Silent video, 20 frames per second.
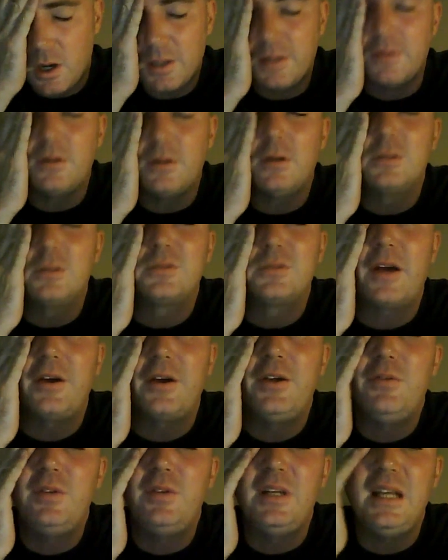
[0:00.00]
It was very
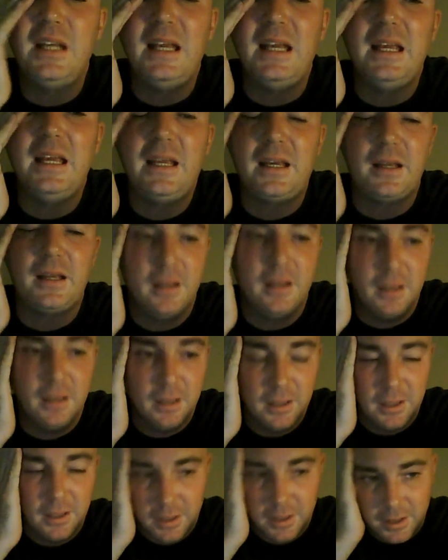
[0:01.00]
unique.
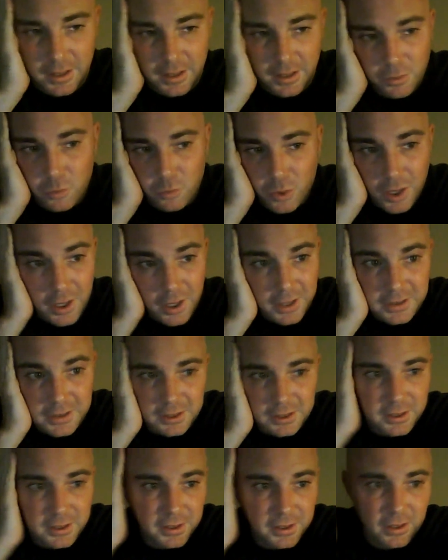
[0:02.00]
It
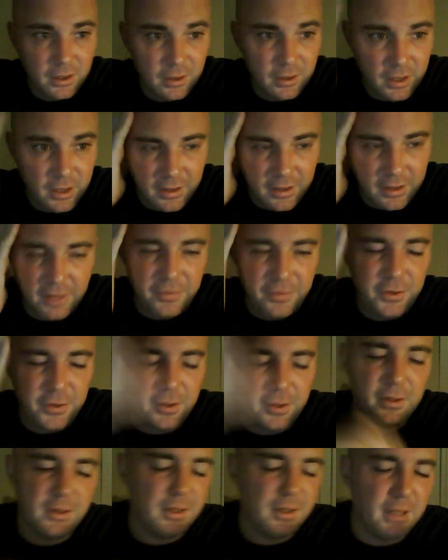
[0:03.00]
worked,
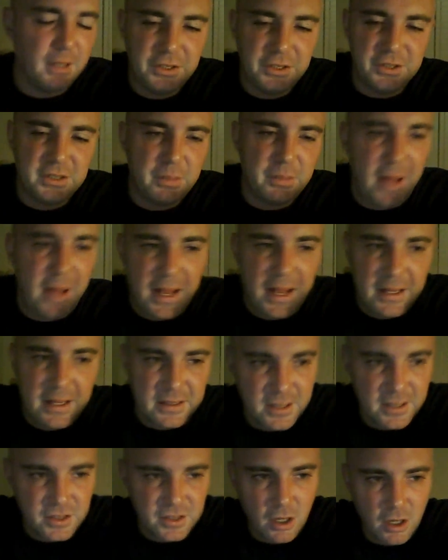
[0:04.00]
it just depends.
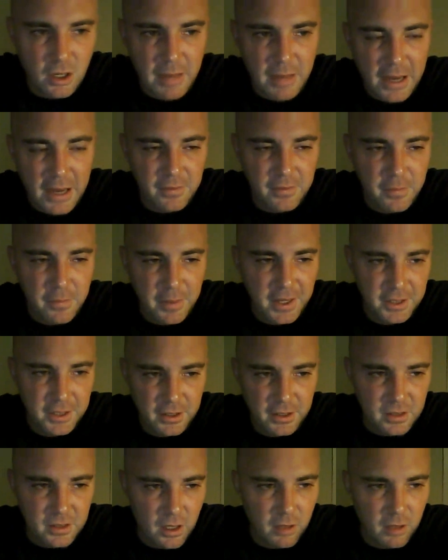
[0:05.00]
It's all a matter of
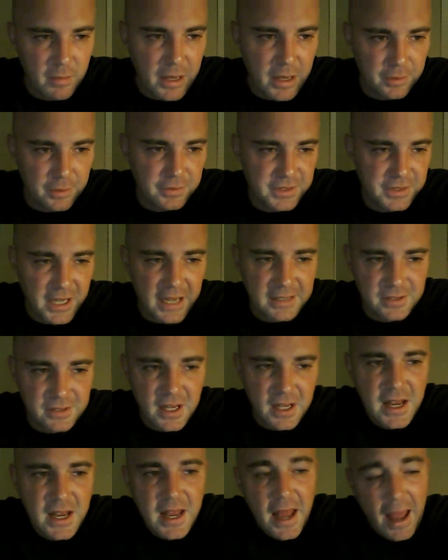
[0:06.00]
opinion. It's all a matter of taste.
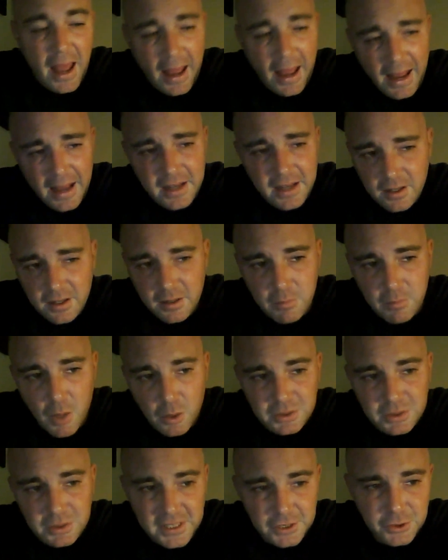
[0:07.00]
And
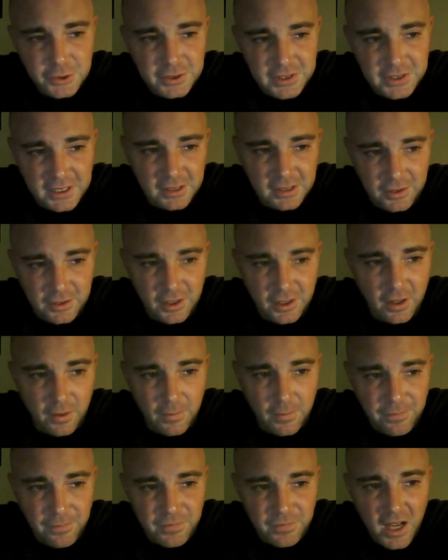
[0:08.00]
most interestingly,
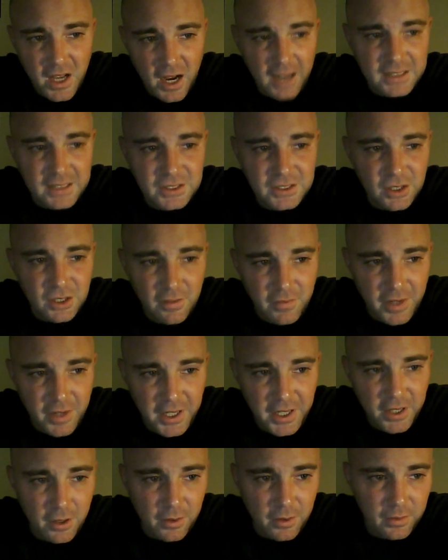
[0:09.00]
though, I saw a
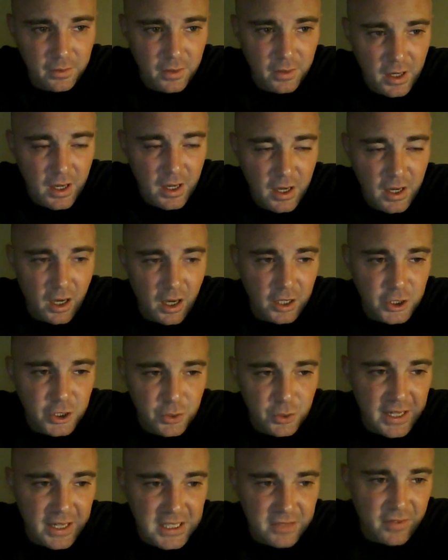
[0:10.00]
video, a
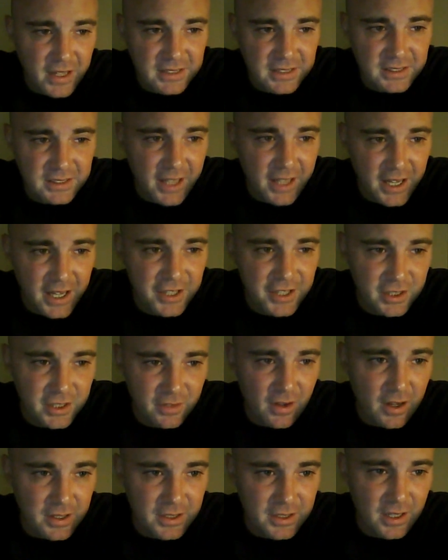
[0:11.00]
transvestigation
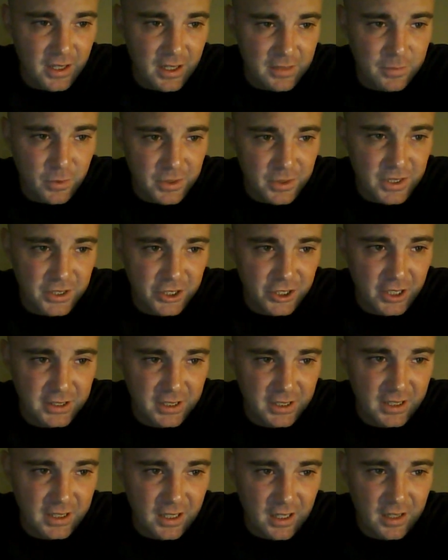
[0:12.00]
of Ozzy Osbourne,
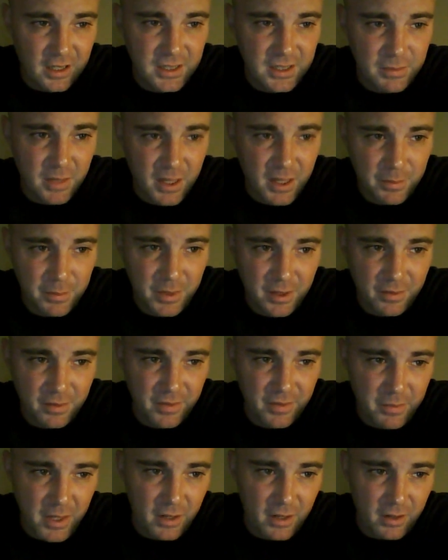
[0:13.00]
suggesting that Ozzy might be a
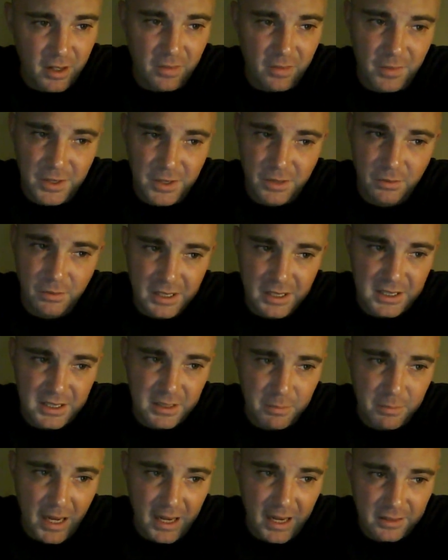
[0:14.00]
female. And when you
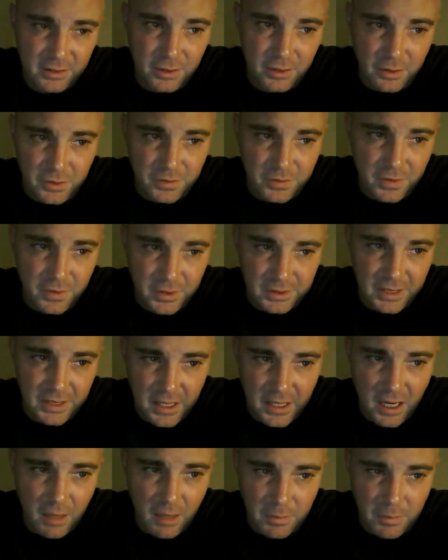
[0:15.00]
listen back to those first
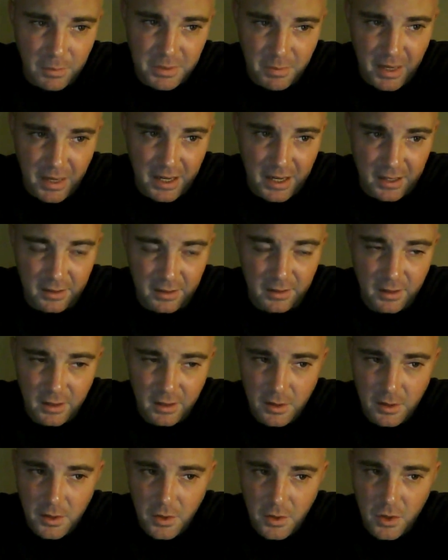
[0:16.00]
8 albums, man,
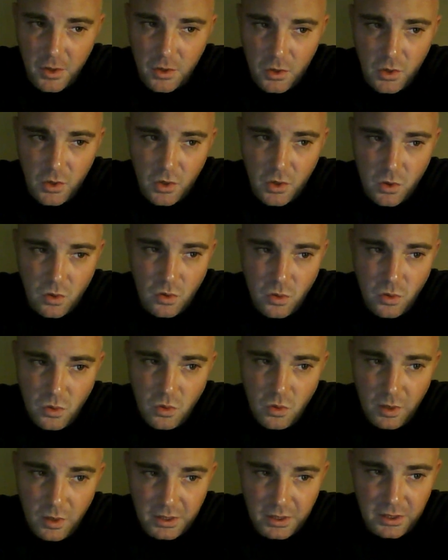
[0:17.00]

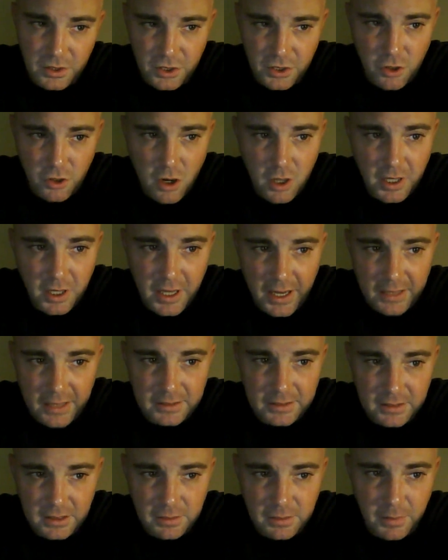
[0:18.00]
it's a strong
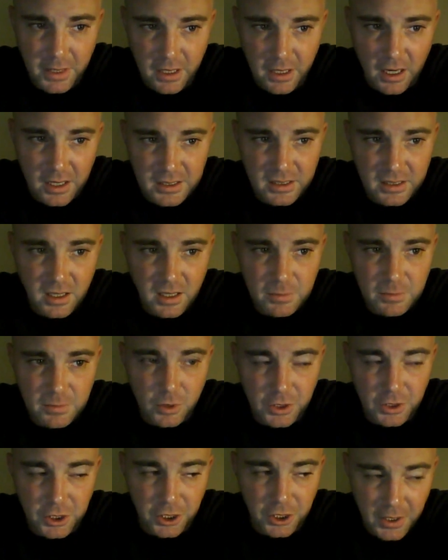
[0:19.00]
case that's made. Ozzy
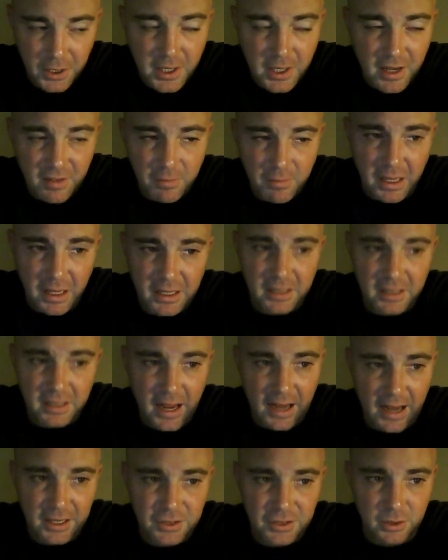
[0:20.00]
Osbourne could have been
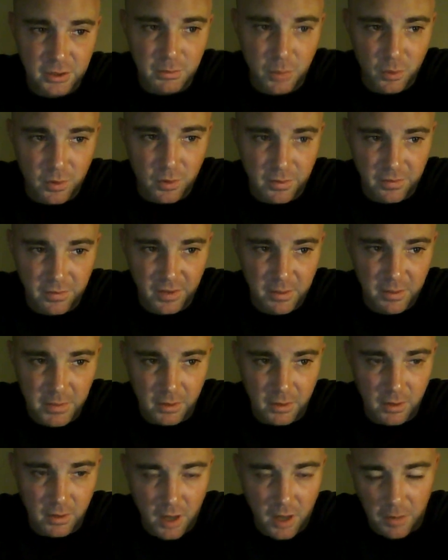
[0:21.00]
actually born
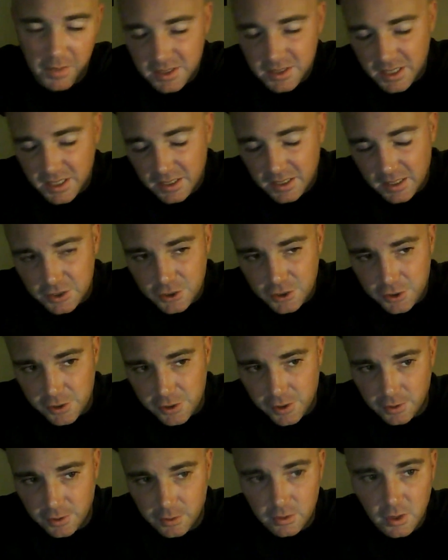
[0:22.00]
female. I'm not saying that's
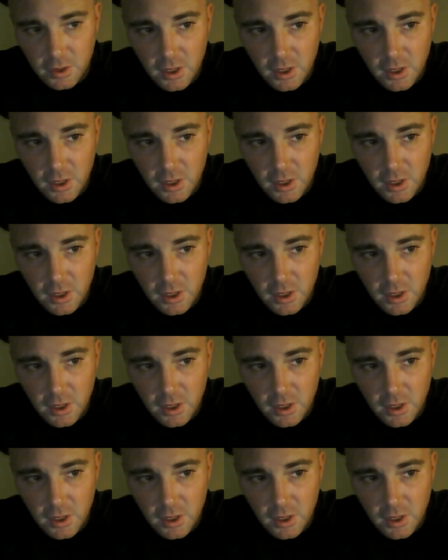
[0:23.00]
true.